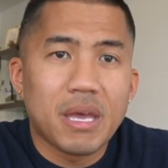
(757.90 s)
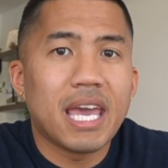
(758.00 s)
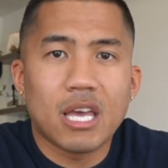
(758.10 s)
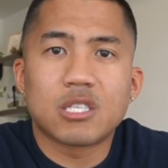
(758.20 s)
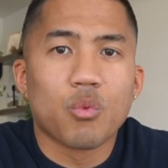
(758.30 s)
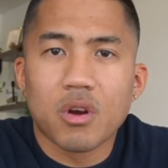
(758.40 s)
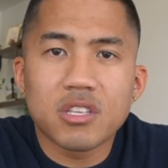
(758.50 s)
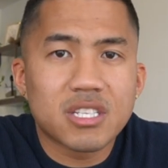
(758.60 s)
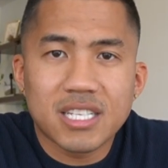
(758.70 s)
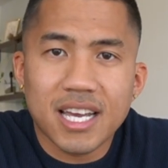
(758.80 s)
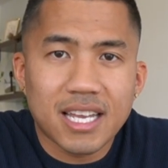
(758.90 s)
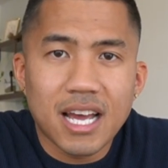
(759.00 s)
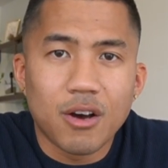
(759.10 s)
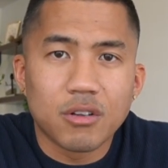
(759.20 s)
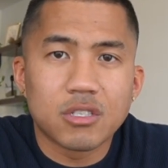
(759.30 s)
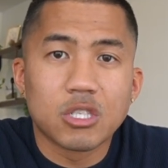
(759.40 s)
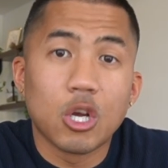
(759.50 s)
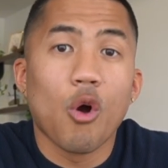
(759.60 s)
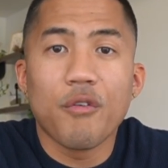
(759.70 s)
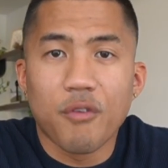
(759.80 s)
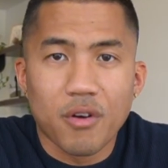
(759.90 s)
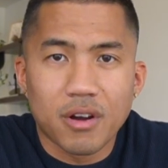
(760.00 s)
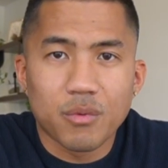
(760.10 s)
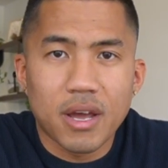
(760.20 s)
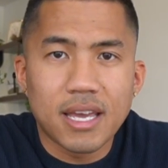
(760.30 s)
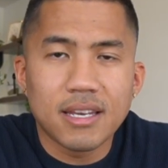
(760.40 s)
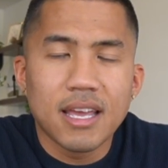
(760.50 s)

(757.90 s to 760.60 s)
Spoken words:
it's worth checking out. Go for it, right?